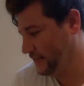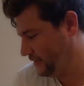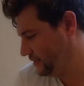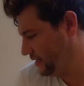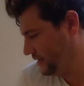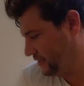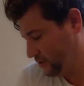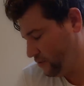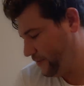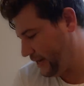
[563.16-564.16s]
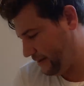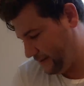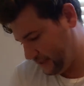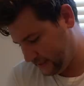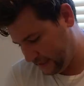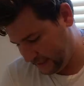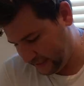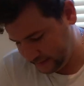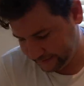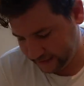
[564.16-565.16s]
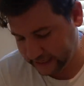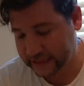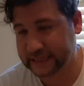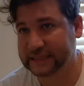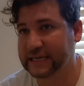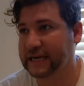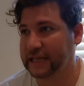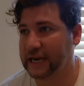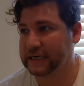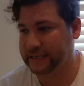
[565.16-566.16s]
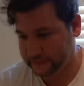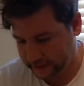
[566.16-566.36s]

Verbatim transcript: it's not too bad, but it's not that easy. But Wait. they got this thing on lockdown.